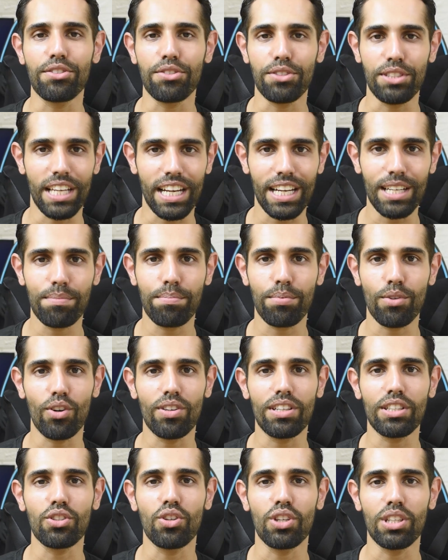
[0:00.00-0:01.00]
second
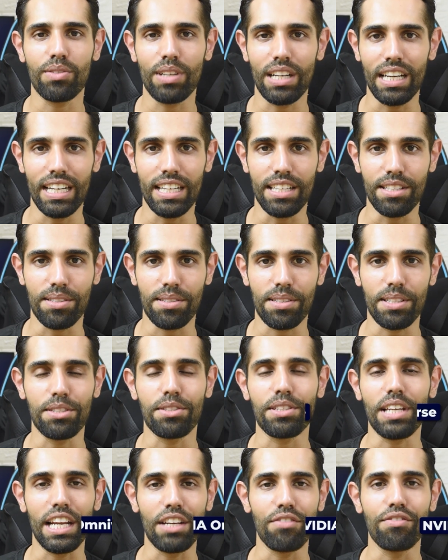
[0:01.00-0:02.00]
product on our list
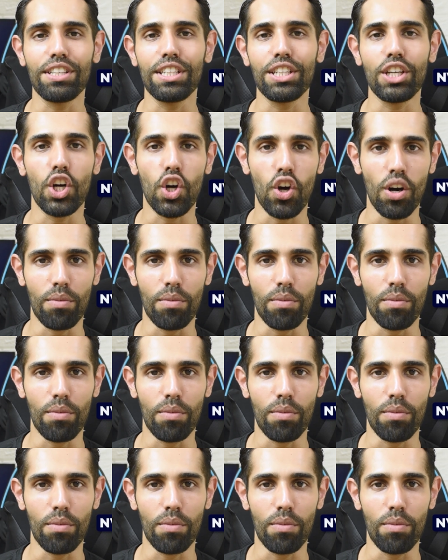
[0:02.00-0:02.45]
is NVIDIA